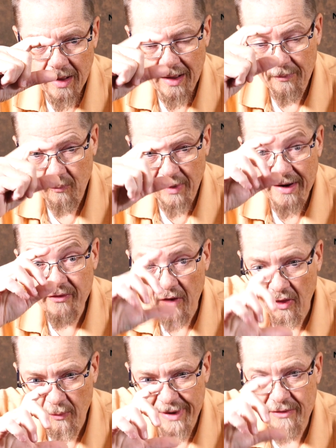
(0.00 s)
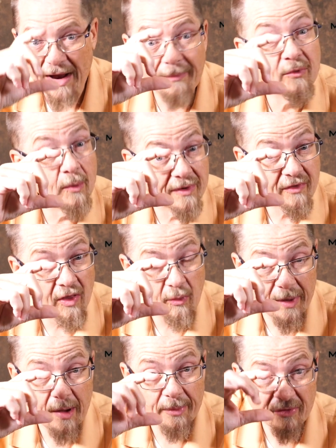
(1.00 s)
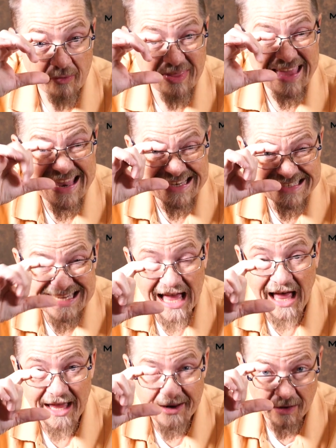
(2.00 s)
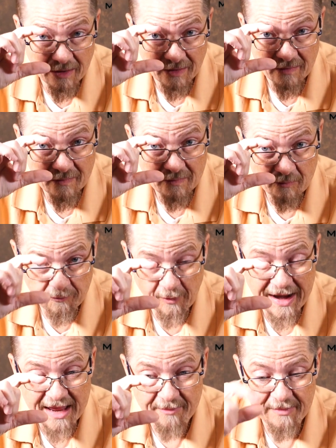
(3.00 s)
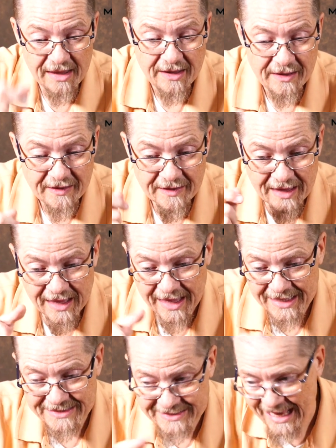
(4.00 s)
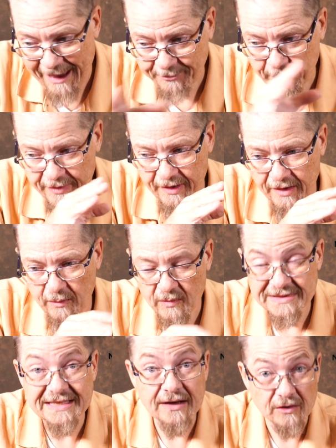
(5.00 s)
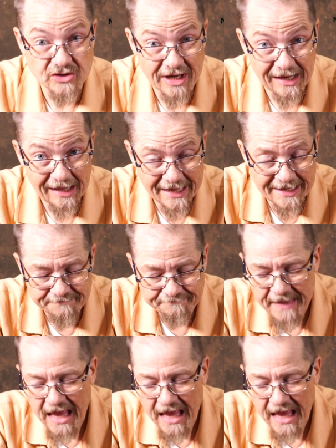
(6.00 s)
one is all the way dropped and one is all the way open, so the entire frame can get zapped with a single shot of light.